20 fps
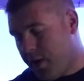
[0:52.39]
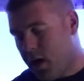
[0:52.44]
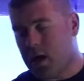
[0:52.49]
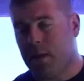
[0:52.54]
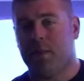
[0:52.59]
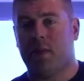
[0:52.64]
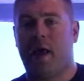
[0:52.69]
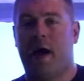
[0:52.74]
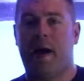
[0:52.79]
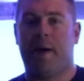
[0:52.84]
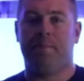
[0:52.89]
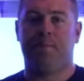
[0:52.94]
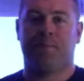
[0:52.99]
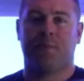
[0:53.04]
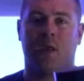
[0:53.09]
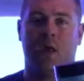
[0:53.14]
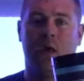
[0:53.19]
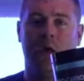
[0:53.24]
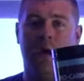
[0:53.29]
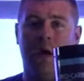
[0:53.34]
Polyp Lab
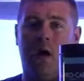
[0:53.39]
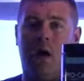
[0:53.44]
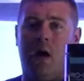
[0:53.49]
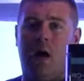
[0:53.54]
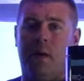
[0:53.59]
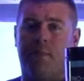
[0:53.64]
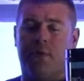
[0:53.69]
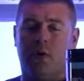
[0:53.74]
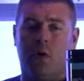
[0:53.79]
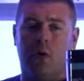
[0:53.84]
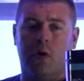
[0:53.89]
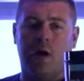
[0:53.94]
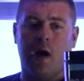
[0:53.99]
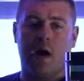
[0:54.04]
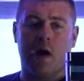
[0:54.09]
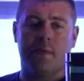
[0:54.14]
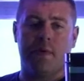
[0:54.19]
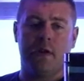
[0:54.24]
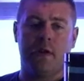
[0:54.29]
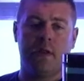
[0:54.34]
uh, Pro
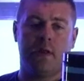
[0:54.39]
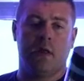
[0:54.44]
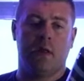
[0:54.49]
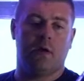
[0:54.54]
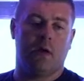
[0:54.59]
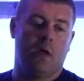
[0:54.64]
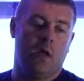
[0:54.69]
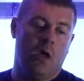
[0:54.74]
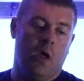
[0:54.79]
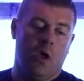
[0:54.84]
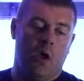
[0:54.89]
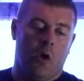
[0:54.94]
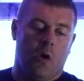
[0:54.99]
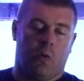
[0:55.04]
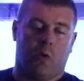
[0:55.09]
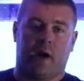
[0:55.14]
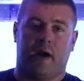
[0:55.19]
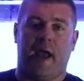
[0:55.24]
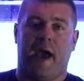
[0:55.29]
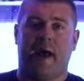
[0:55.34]
Carbon.
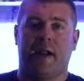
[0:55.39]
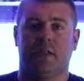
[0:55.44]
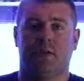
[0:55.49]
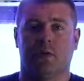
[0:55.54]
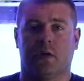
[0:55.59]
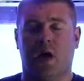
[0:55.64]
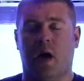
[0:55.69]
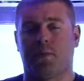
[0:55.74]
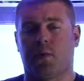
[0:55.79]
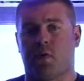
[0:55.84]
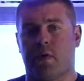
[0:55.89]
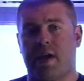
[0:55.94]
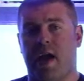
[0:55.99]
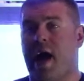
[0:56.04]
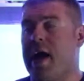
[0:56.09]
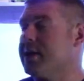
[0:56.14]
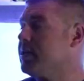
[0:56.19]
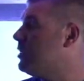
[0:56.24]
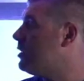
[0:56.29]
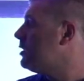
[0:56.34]
We're going to add it to a couple
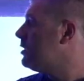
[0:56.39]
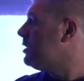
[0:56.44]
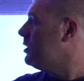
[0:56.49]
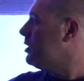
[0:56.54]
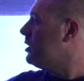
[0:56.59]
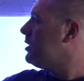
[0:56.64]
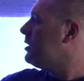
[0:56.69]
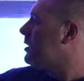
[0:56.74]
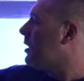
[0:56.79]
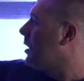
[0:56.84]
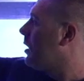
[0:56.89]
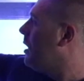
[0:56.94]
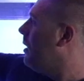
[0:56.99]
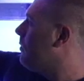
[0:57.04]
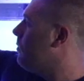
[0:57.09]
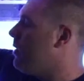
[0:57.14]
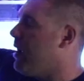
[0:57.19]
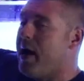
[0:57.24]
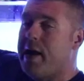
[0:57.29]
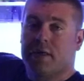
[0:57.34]
reactors, and just stick a
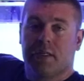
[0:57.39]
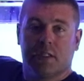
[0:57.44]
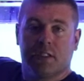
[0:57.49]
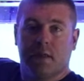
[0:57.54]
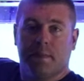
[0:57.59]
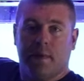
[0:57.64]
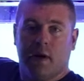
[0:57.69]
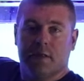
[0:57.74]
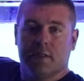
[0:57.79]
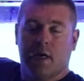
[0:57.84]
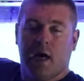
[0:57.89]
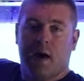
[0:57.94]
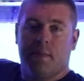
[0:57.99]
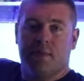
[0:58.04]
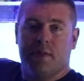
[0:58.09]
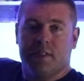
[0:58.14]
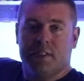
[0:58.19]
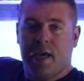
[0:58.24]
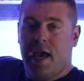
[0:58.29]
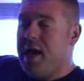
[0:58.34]
couple reactors up on
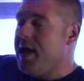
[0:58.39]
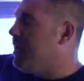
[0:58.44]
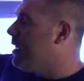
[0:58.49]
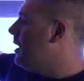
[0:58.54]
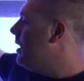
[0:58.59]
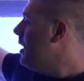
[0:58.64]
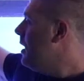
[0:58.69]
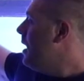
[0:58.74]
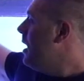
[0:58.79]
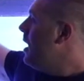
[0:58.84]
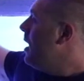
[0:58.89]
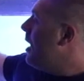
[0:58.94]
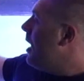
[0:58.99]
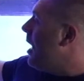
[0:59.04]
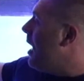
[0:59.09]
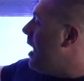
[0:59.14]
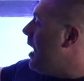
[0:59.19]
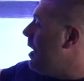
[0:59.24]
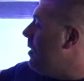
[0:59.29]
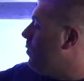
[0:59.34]
top of the tank.
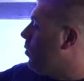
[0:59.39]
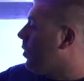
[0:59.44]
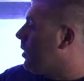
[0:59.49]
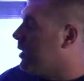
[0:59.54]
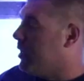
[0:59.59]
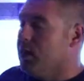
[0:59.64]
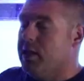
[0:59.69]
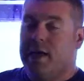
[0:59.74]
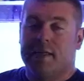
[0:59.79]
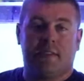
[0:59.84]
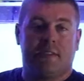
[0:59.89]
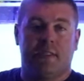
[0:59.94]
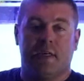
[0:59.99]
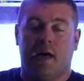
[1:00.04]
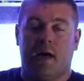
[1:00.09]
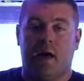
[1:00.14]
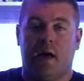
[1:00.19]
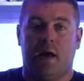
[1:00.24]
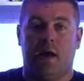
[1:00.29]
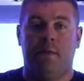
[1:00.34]
And we're going to let
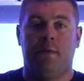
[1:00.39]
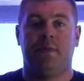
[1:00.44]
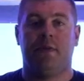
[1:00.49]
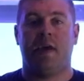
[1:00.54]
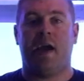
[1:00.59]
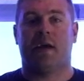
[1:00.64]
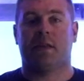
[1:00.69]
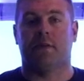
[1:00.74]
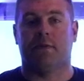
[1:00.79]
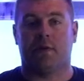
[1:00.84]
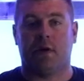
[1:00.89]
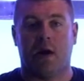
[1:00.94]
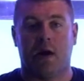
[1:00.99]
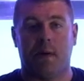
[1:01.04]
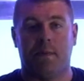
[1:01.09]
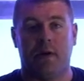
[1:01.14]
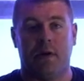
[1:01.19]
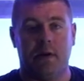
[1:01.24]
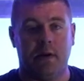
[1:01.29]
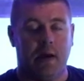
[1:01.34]
uh, the active
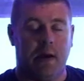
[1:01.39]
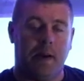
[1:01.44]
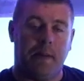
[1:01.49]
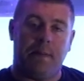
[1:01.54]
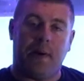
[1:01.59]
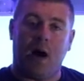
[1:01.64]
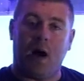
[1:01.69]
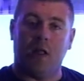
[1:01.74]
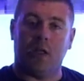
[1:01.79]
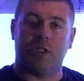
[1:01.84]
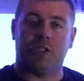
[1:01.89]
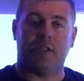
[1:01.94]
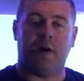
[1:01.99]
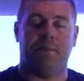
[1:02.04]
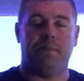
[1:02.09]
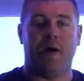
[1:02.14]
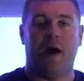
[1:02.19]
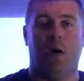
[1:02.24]
carbon uh, polish up